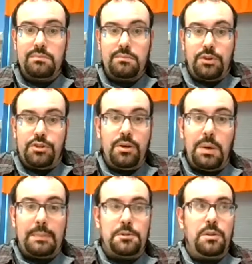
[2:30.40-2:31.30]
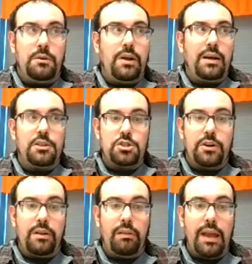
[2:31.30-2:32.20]
There's no option. They're not going to
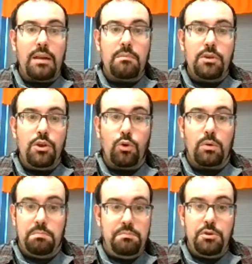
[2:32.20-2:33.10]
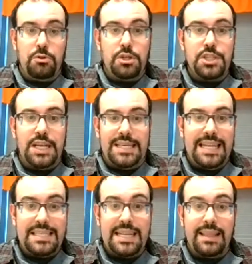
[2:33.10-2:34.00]
start you late. You're just not
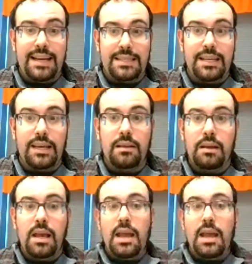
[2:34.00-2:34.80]
testing that day.